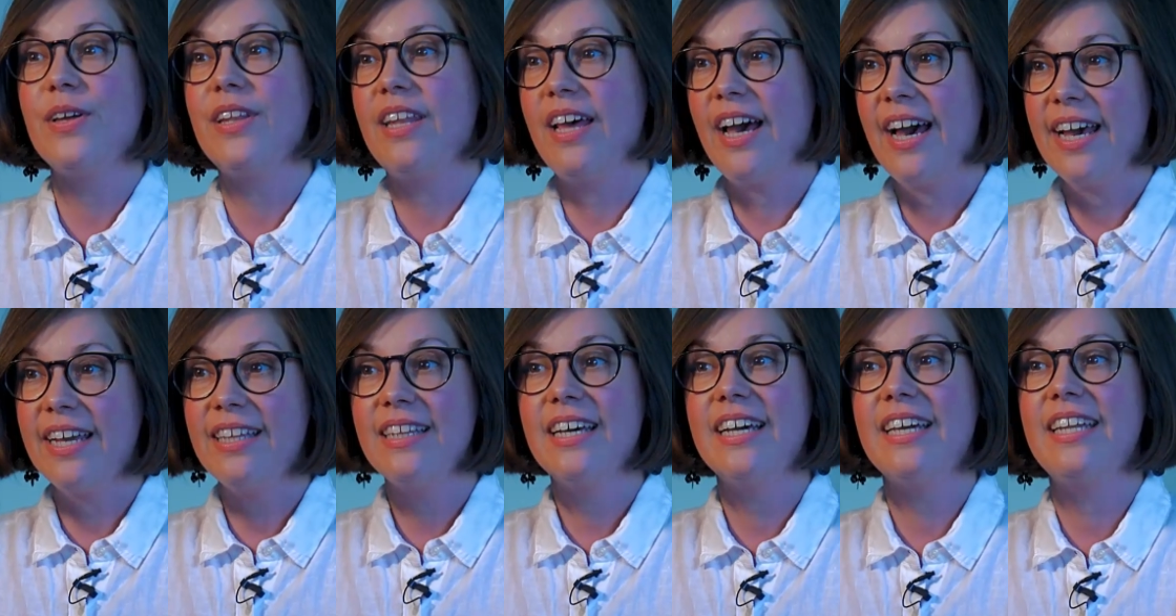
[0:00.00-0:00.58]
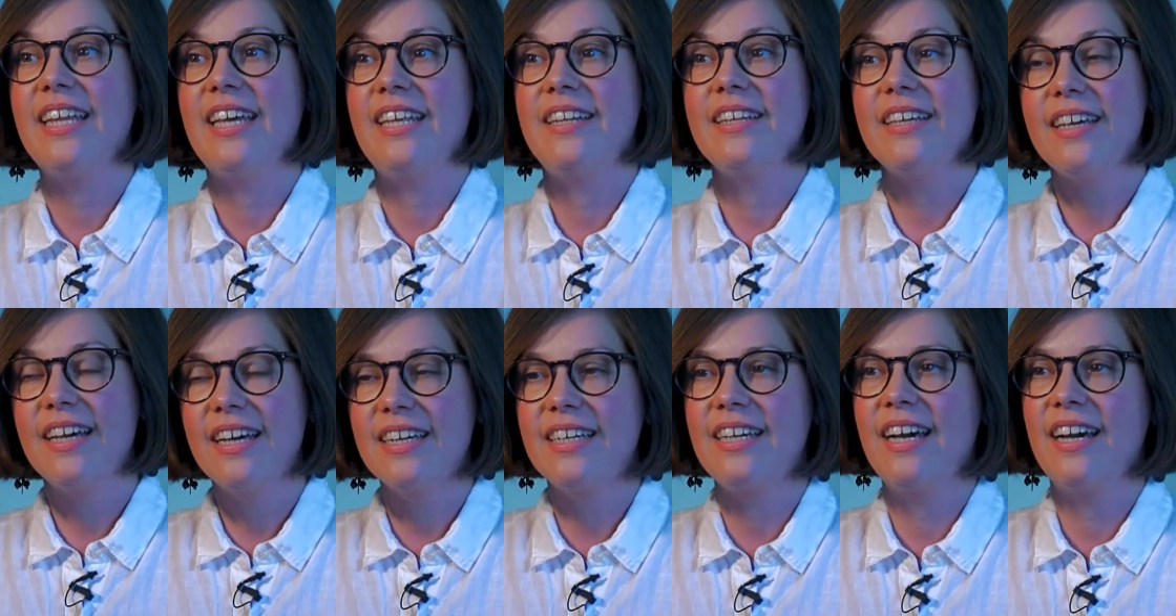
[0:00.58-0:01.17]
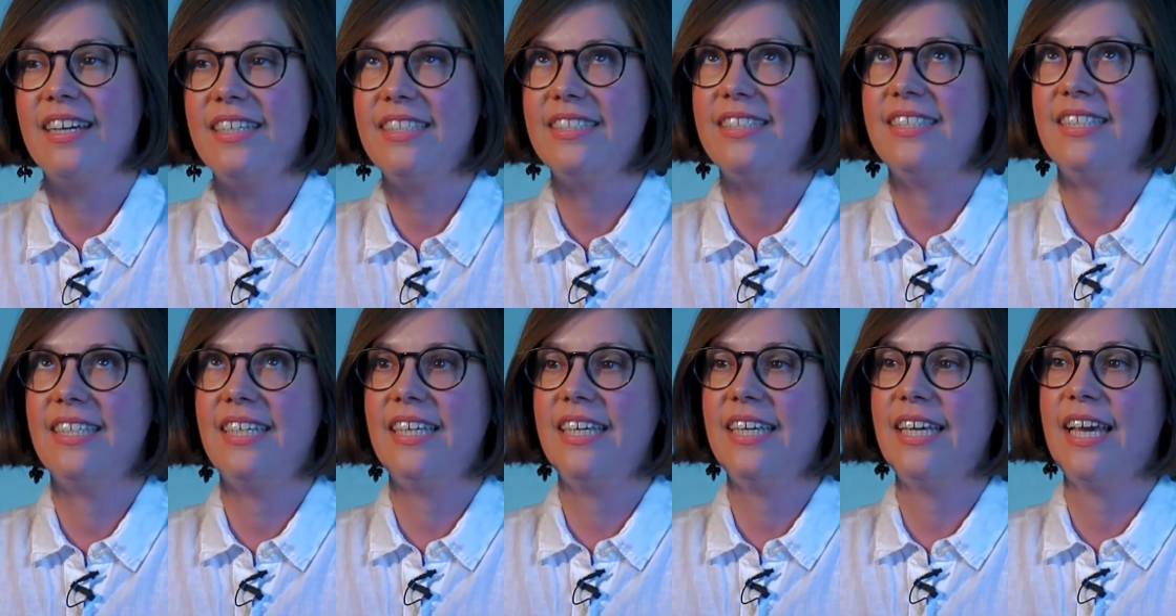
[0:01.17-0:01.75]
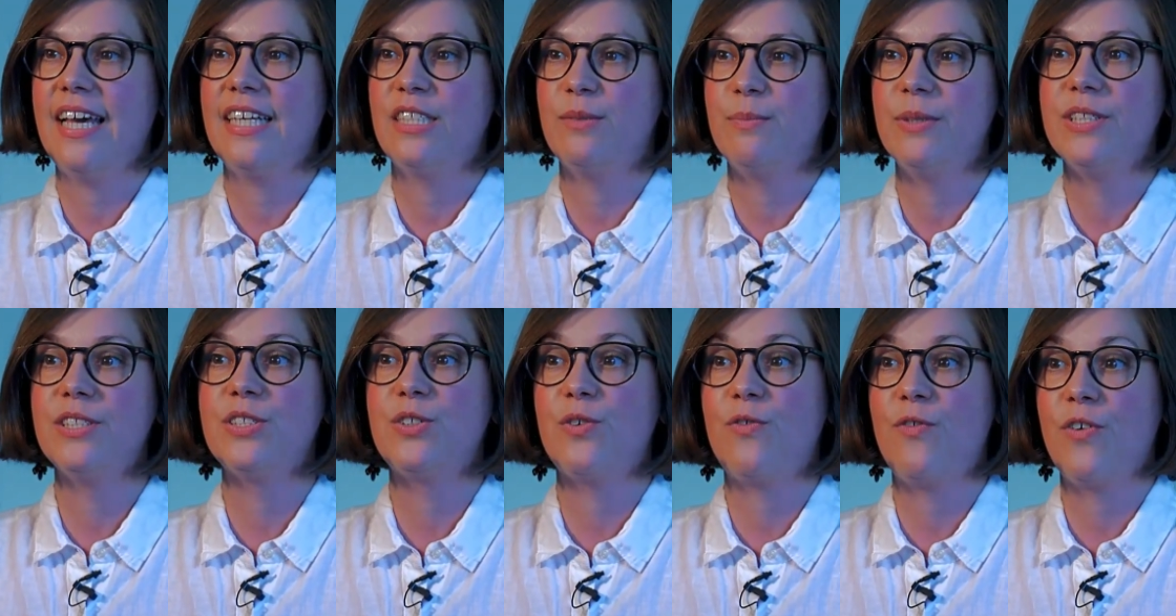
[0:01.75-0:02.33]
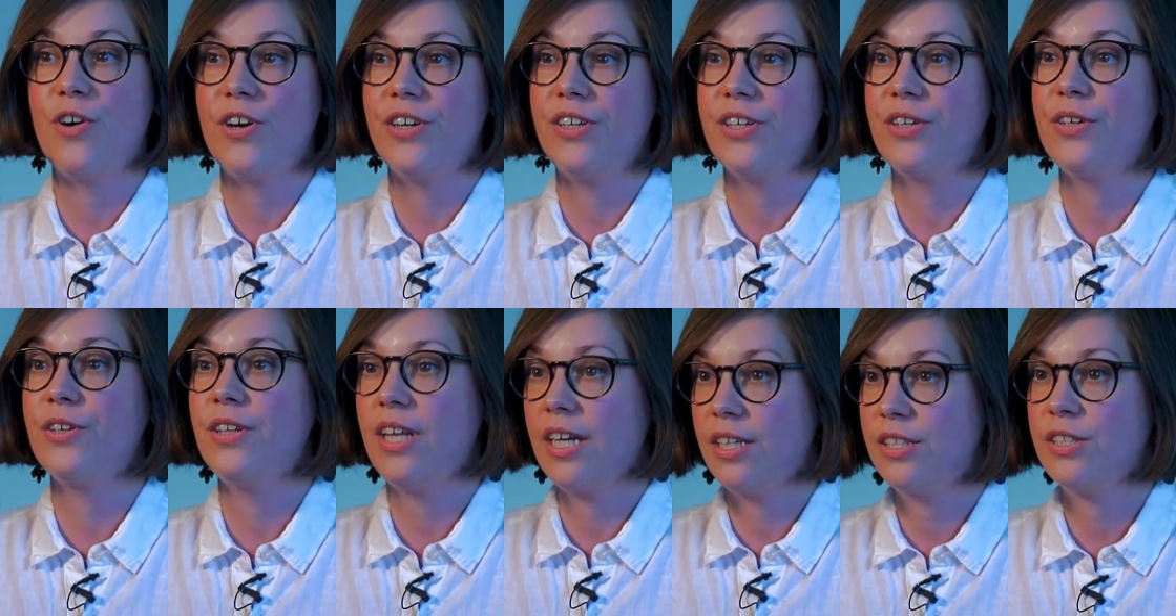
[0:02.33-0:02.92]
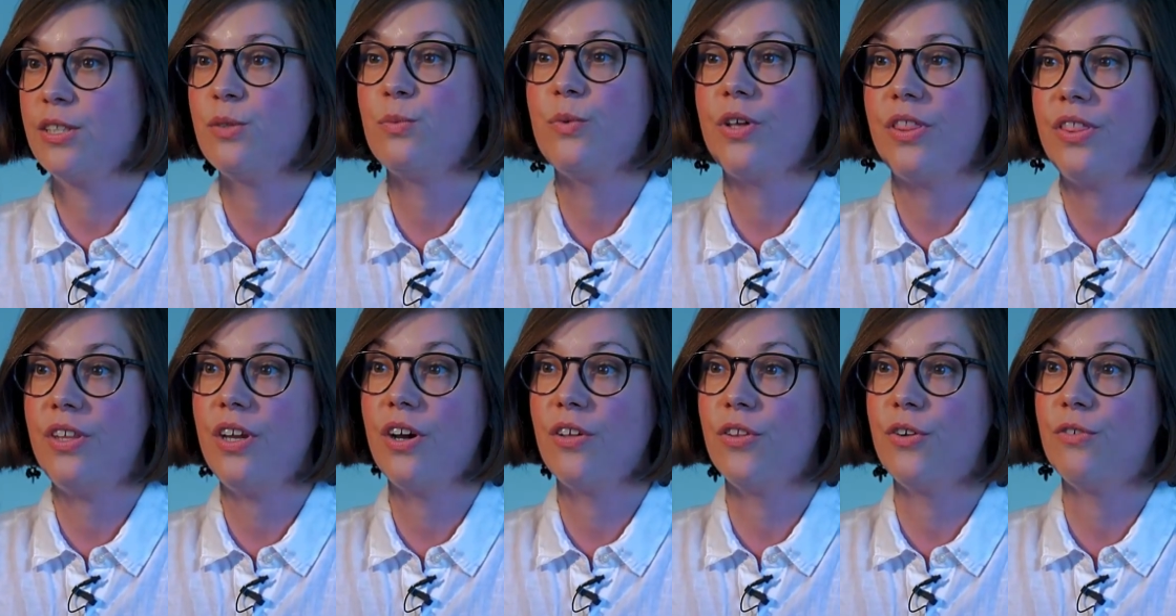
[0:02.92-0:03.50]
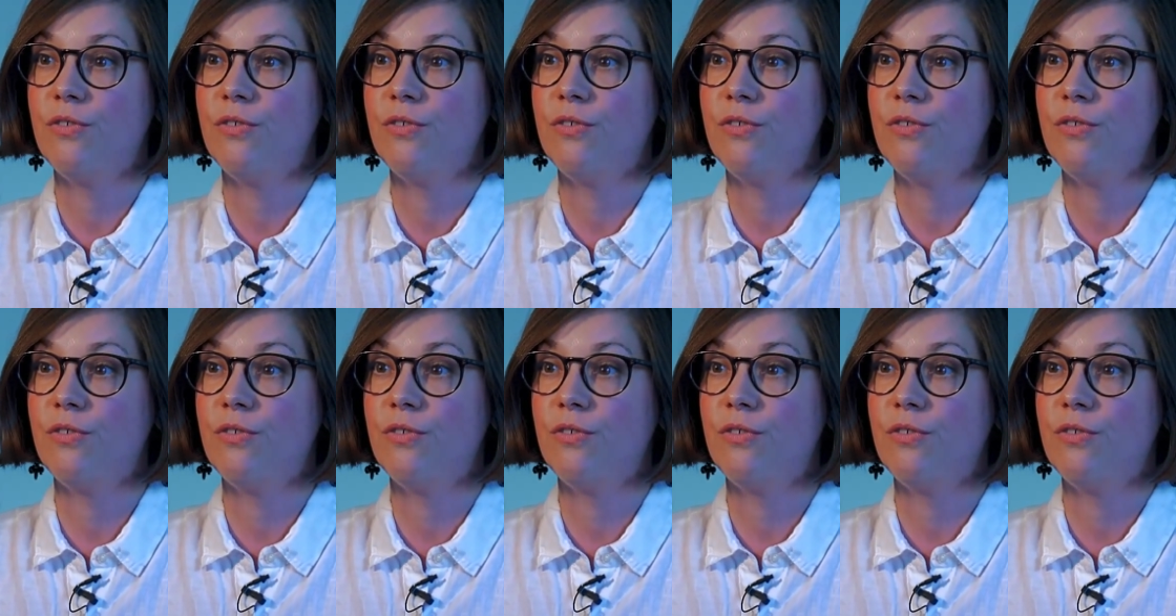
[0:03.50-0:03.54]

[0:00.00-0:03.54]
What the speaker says: The highlight at KIT has been so far the connection with the other